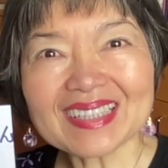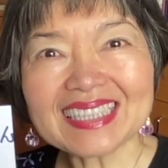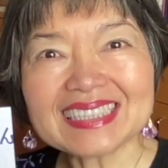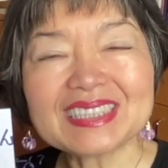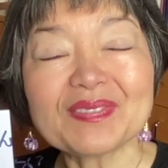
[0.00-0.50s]

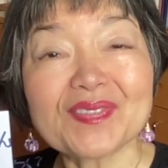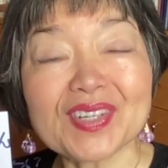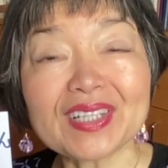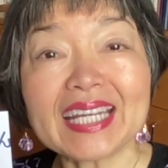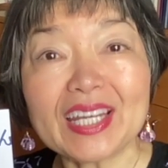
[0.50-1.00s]
this is a
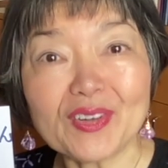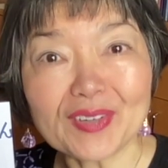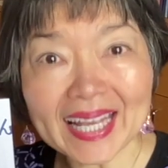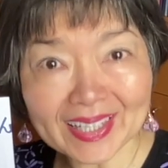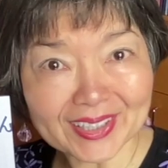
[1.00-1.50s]
very
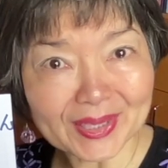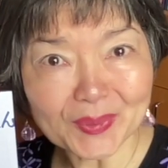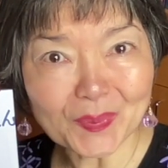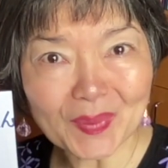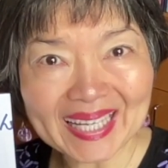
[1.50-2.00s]

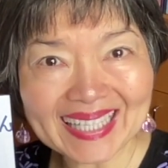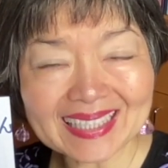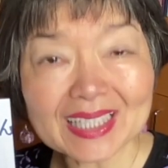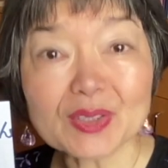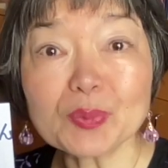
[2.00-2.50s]
irregular way
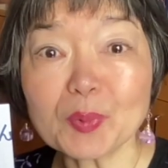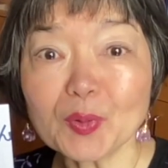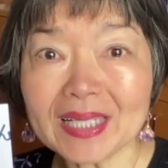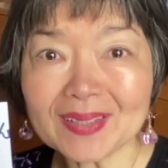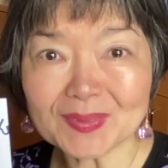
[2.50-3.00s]
to
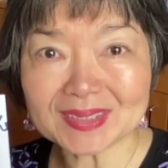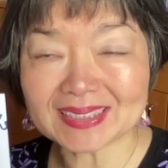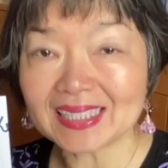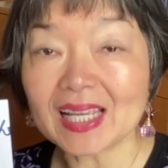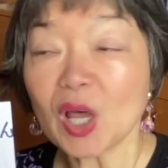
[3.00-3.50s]

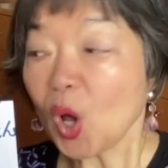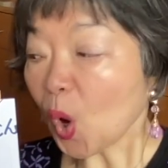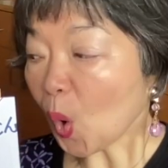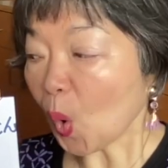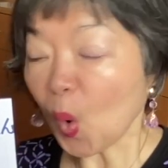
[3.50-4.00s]
pronounce.
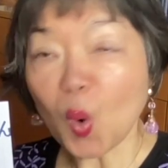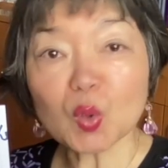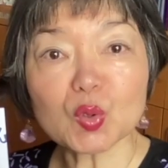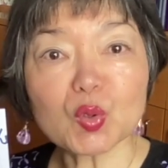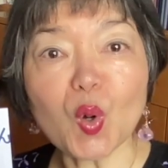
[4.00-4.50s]

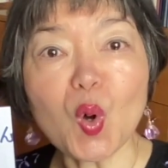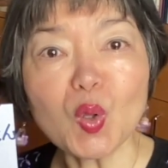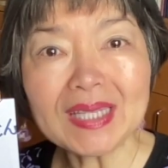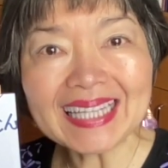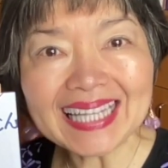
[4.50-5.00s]

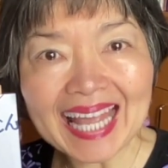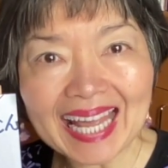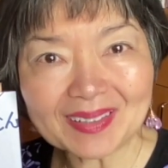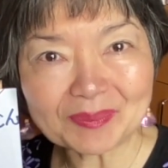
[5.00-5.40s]
Otona.